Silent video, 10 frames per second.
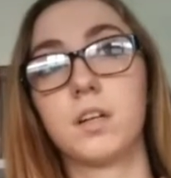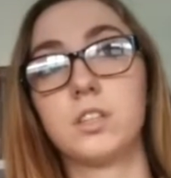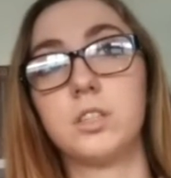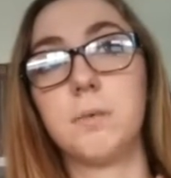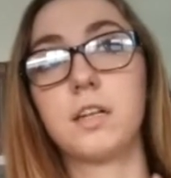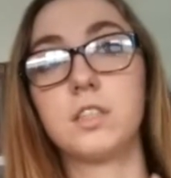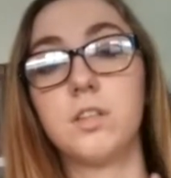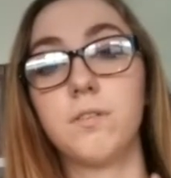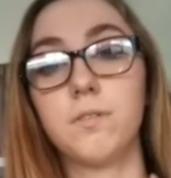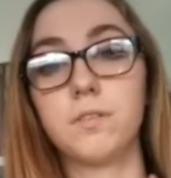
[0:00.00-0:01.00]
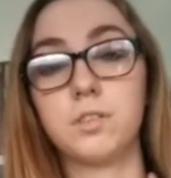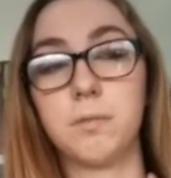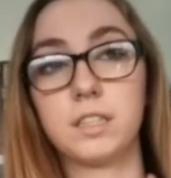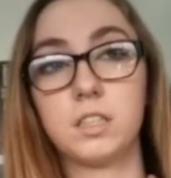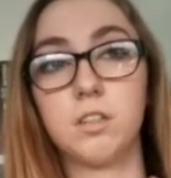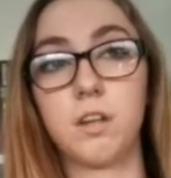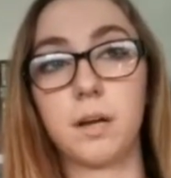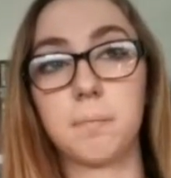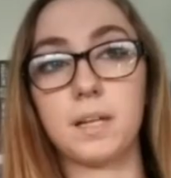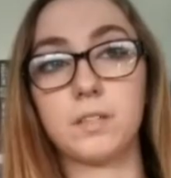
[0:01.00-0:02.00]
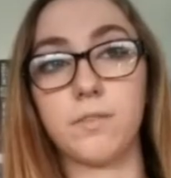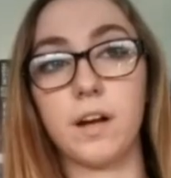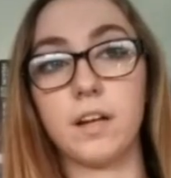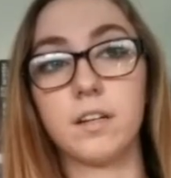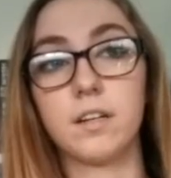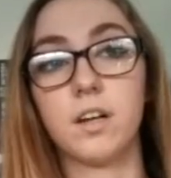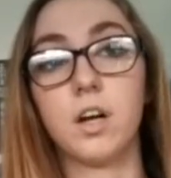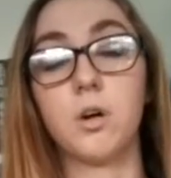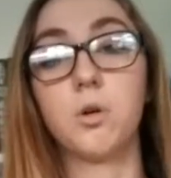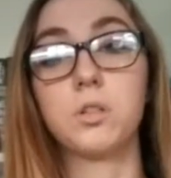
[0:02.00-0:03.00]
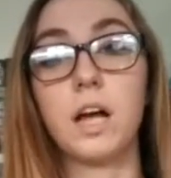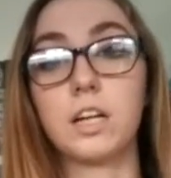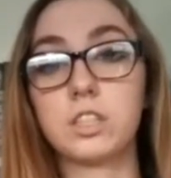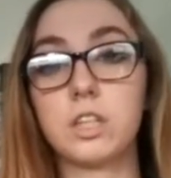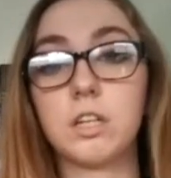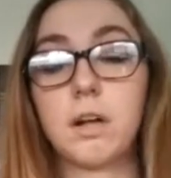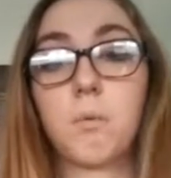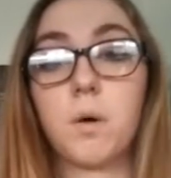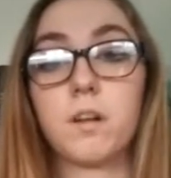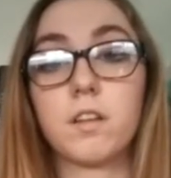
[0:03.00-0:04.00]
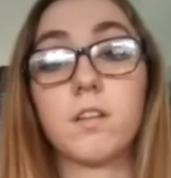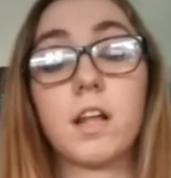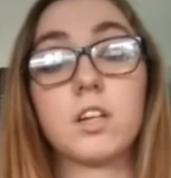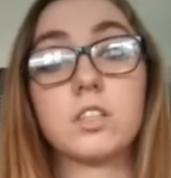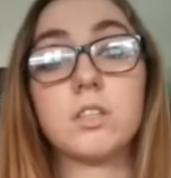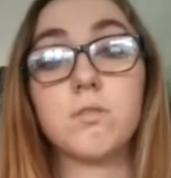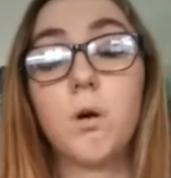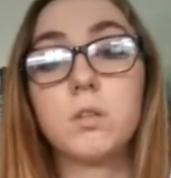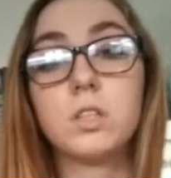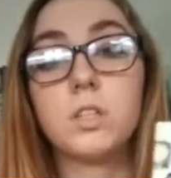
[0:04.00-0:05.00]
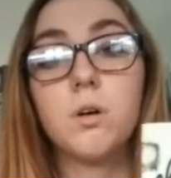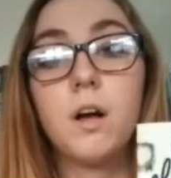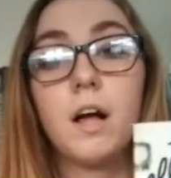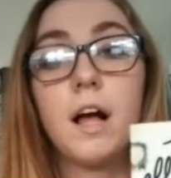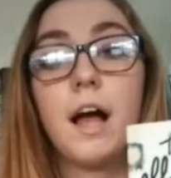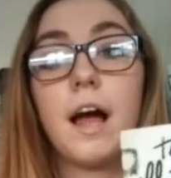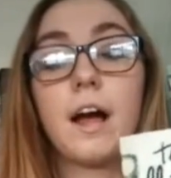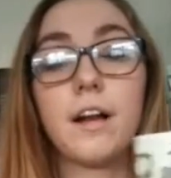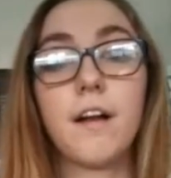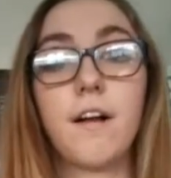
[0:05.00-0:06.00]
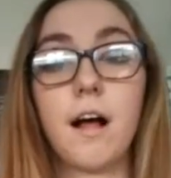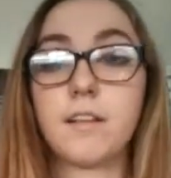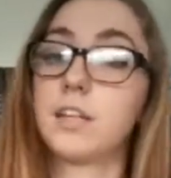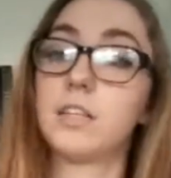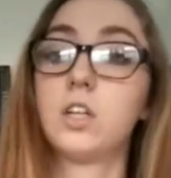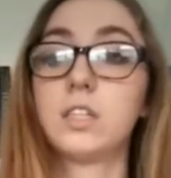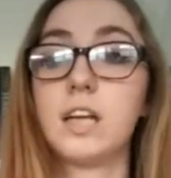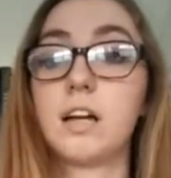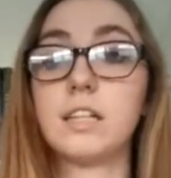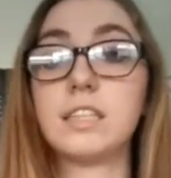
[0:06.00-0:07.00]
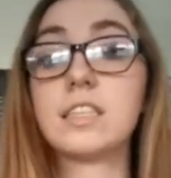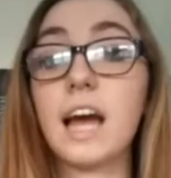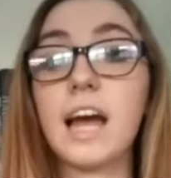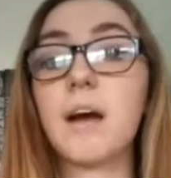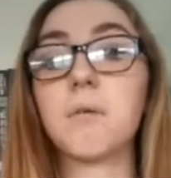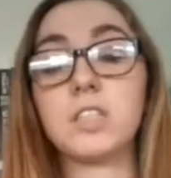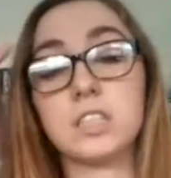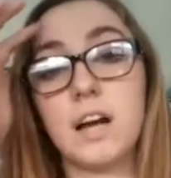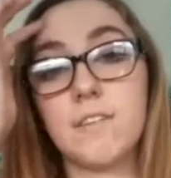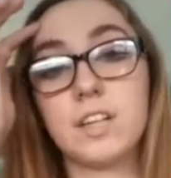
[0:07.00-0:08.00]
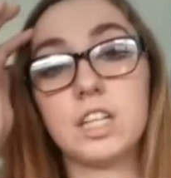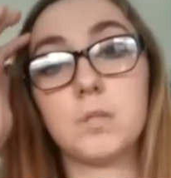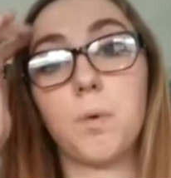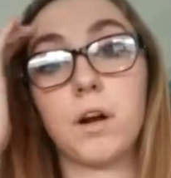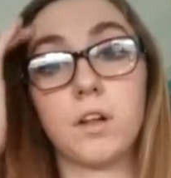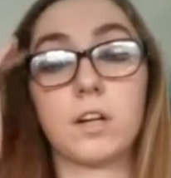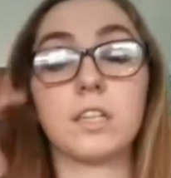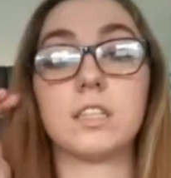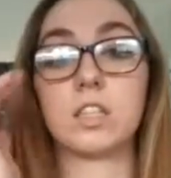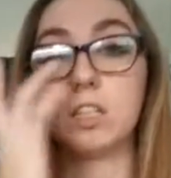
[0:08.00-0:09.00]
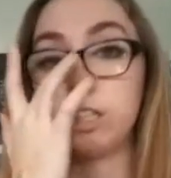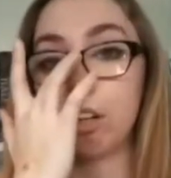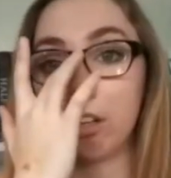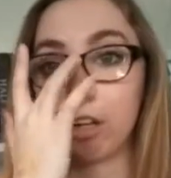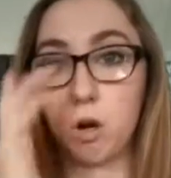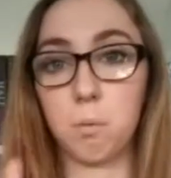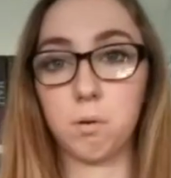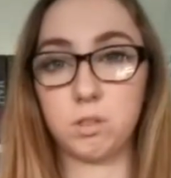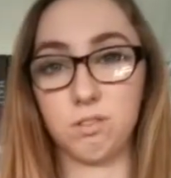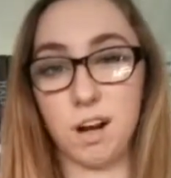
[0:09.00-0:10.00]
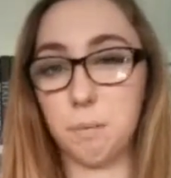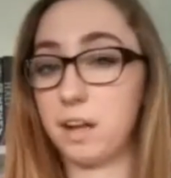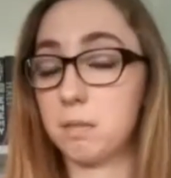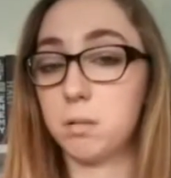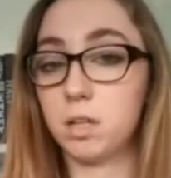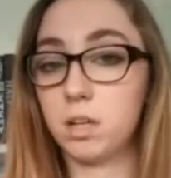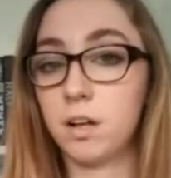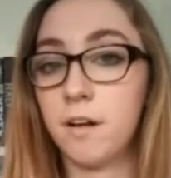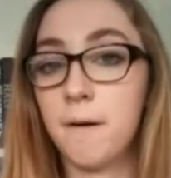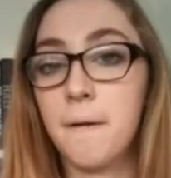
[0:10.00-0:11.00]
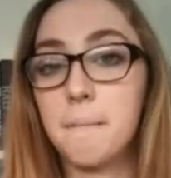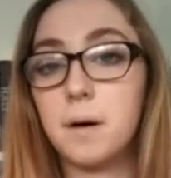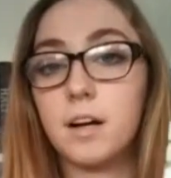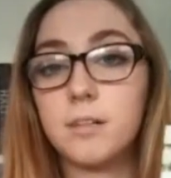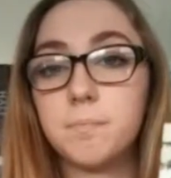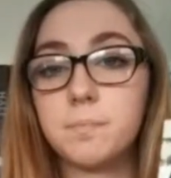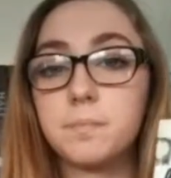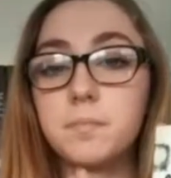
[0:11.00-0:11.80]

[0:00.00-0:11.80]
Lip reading: she makes a new, like, best friend, who's actually, like, one of the letters she wrote to, and it turns out he's gay, which is not really a spoiler, because it's going to tell you, like, almost right away in the book, but